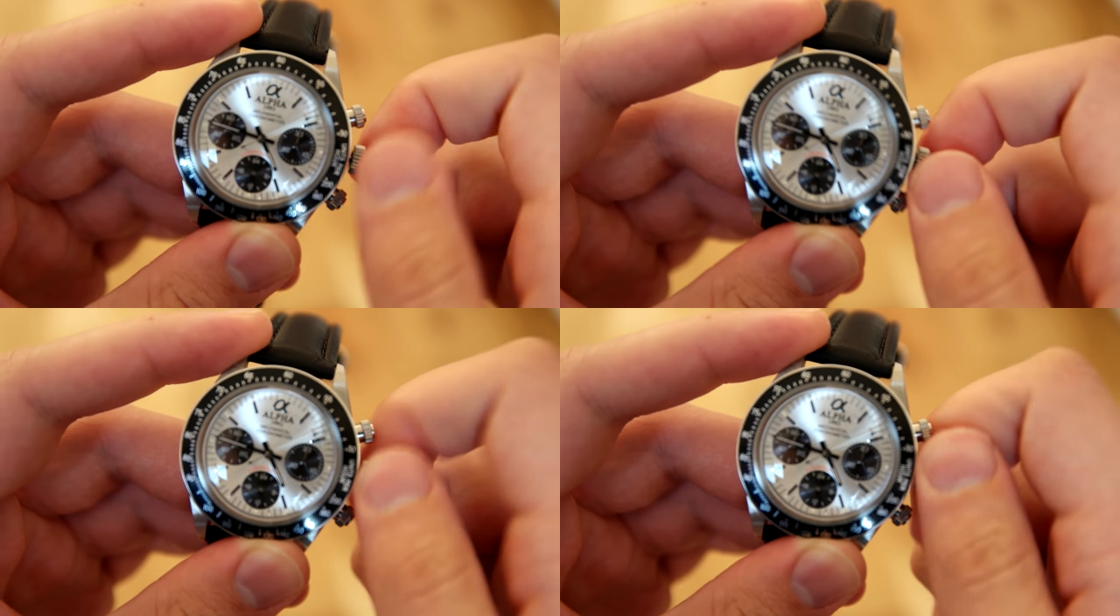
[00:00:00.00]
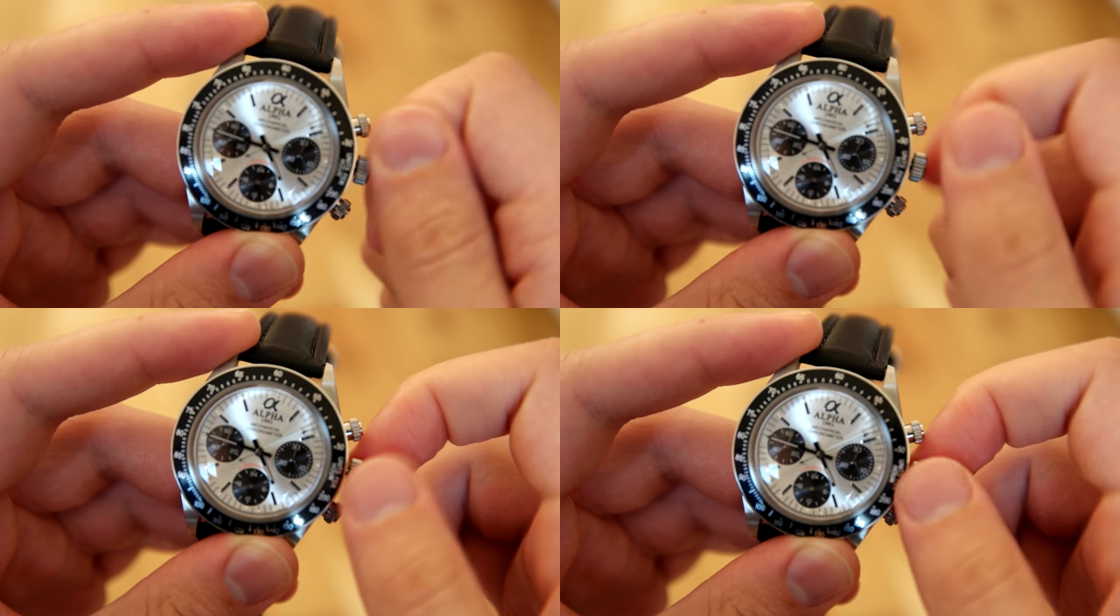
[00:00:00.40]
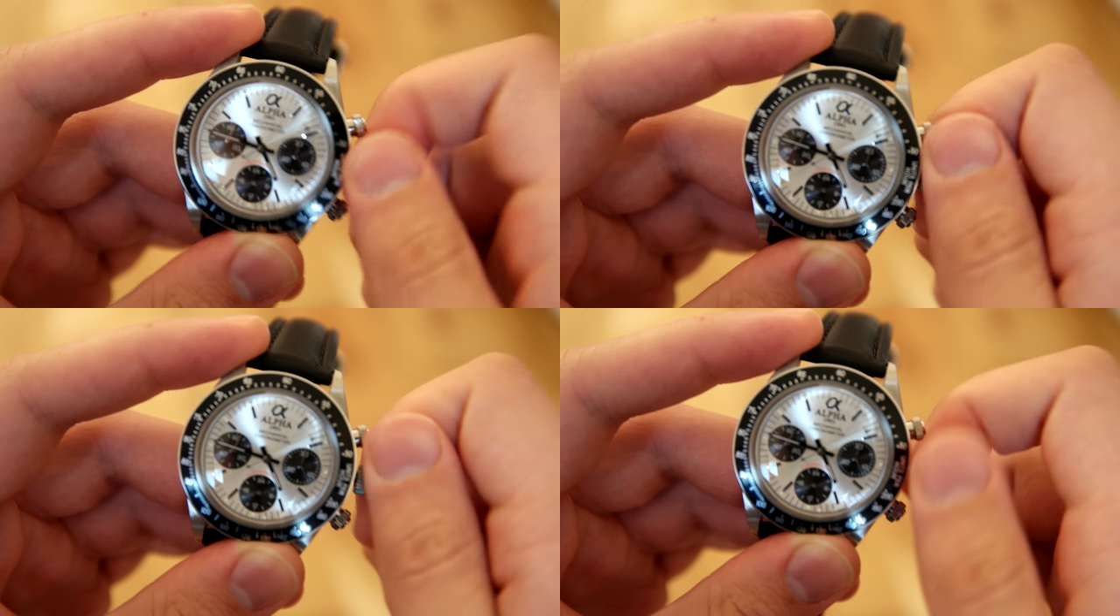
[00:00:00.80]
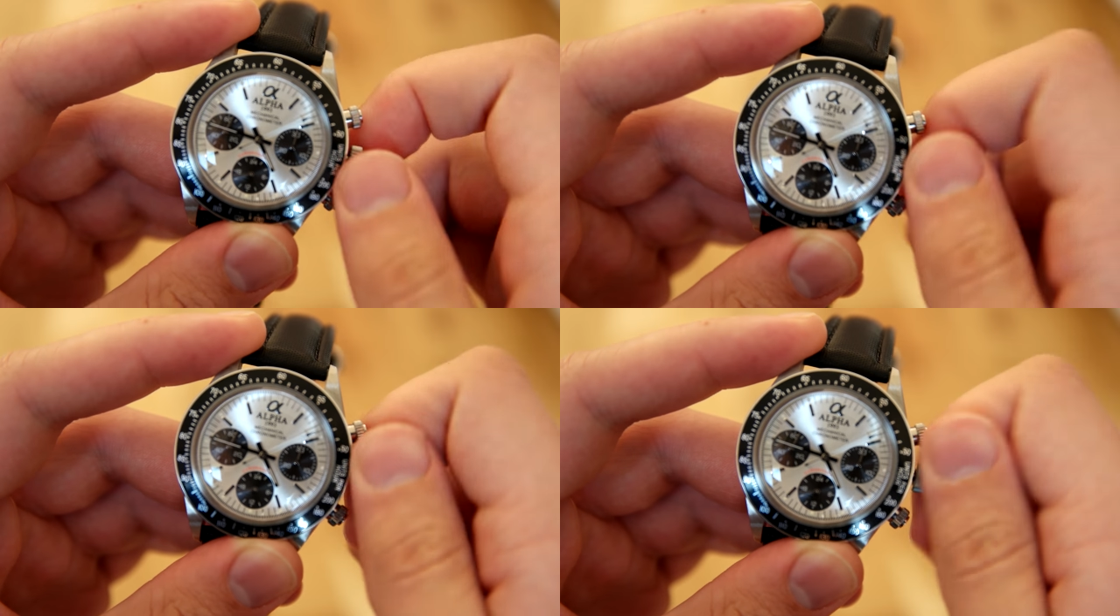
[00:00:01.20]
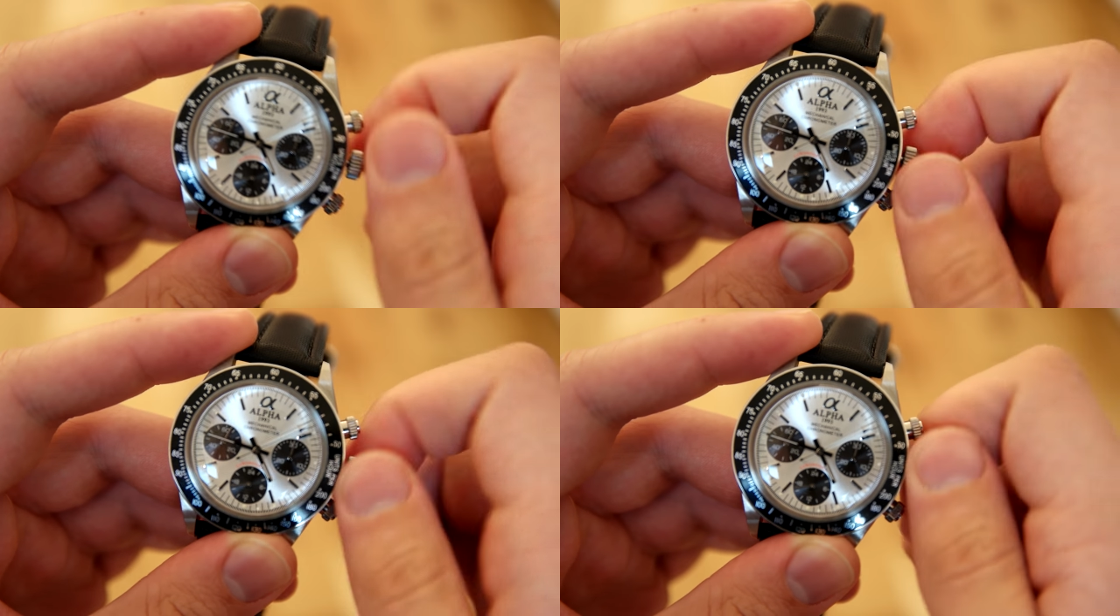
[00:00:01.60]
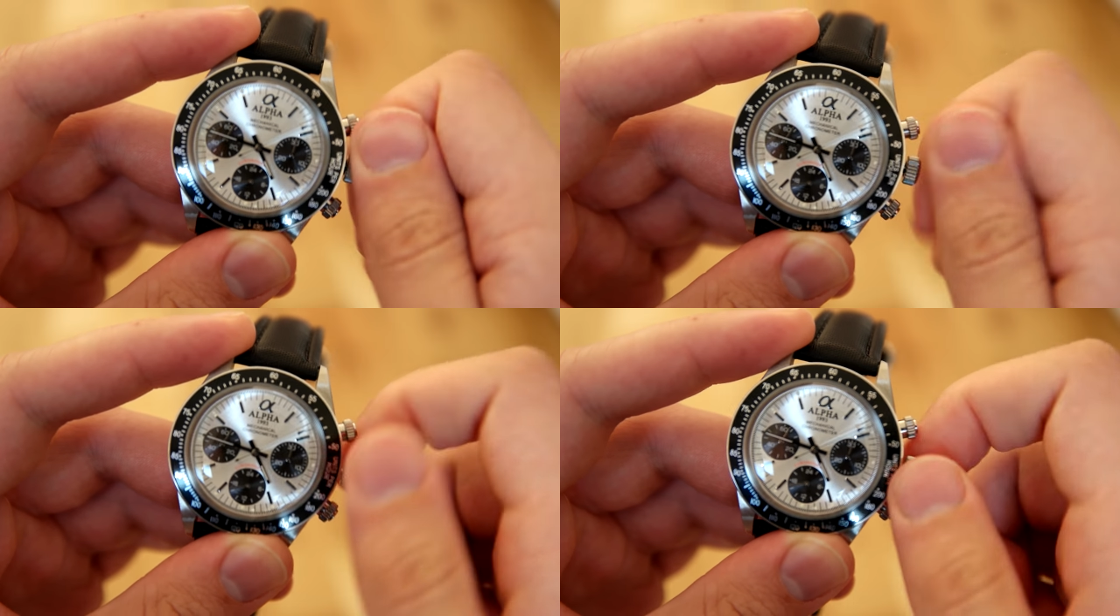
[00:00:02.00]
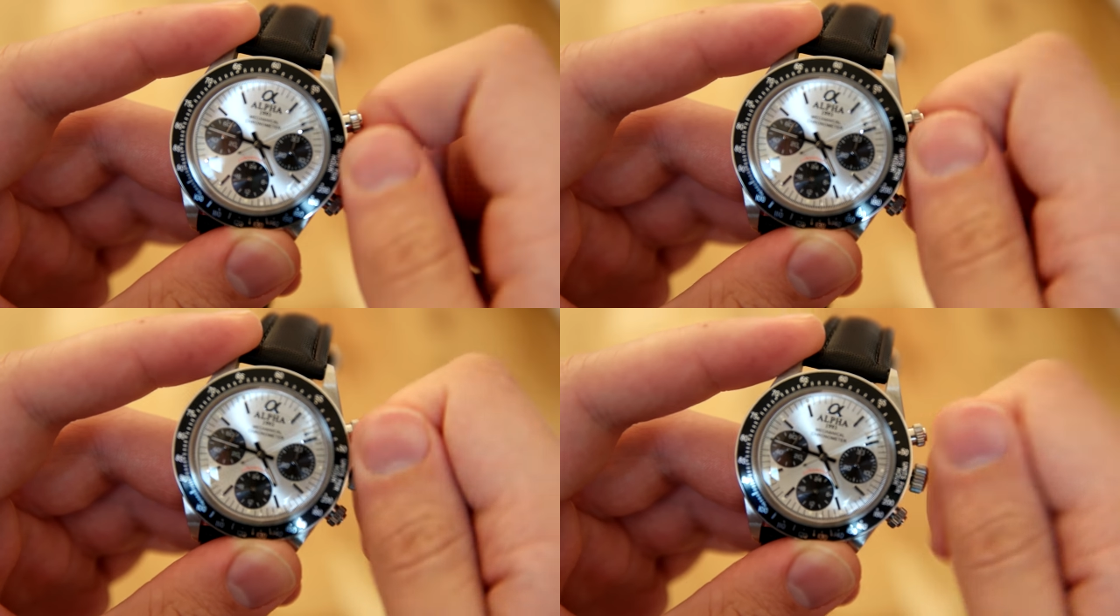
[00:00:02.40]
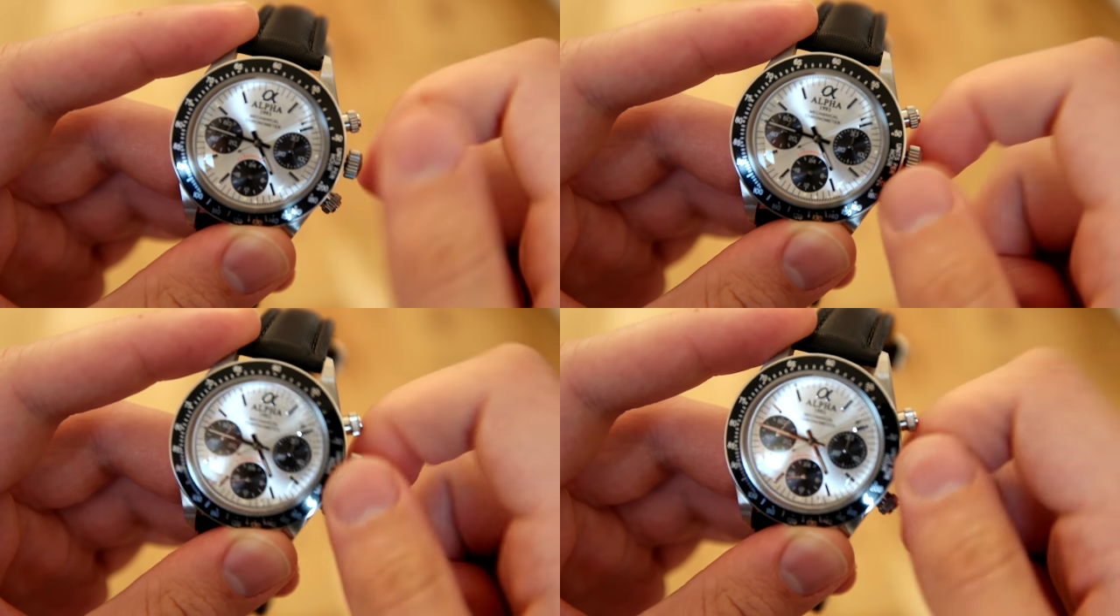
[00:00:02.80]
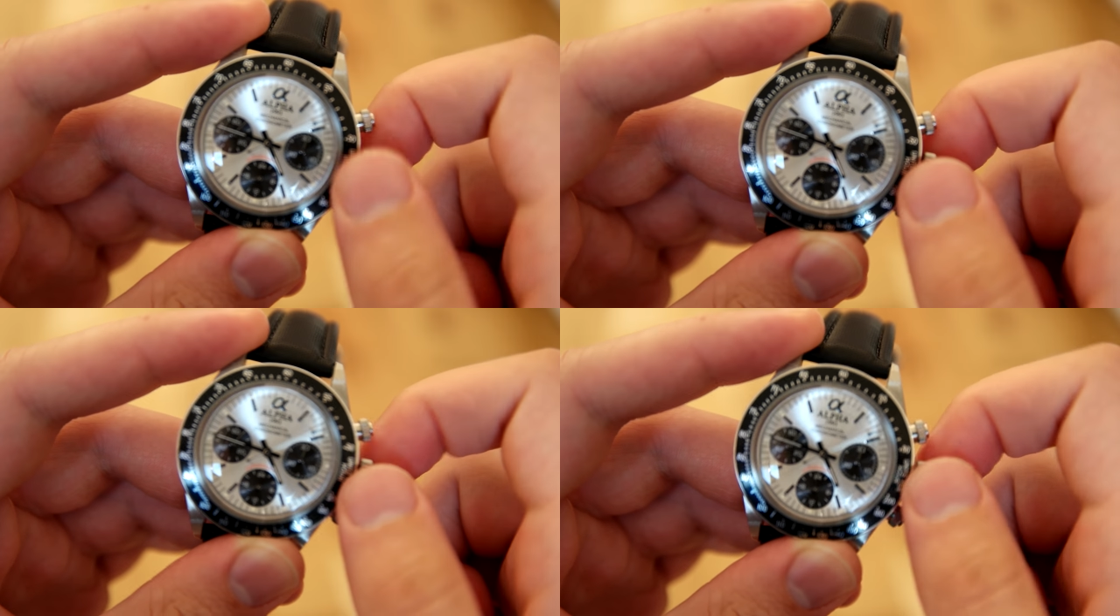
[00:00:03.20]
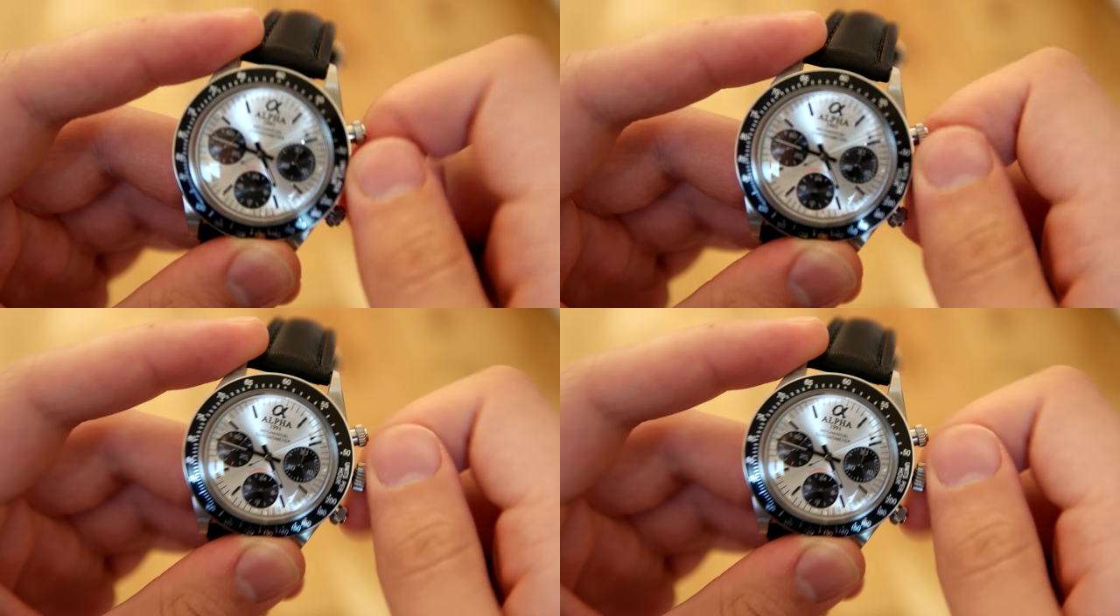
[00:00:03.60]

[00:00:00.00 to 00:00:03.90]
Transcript: And so the ST19 is basically the same movement, but uh,